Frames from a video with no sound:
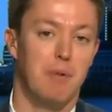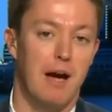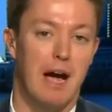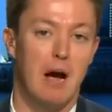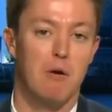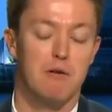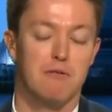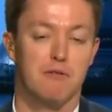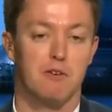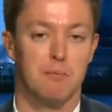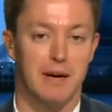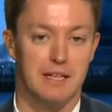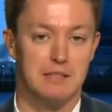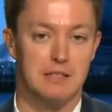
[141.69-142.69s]
powerful
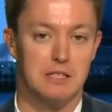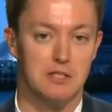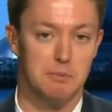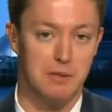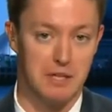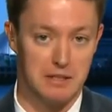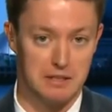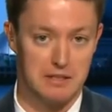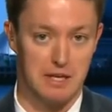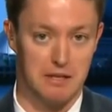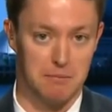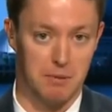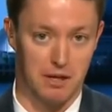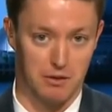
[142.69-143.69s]
message being
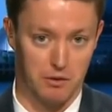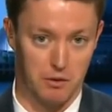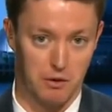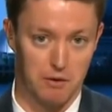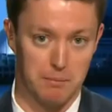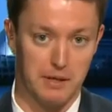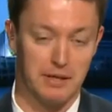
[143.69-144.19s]
sent by the court,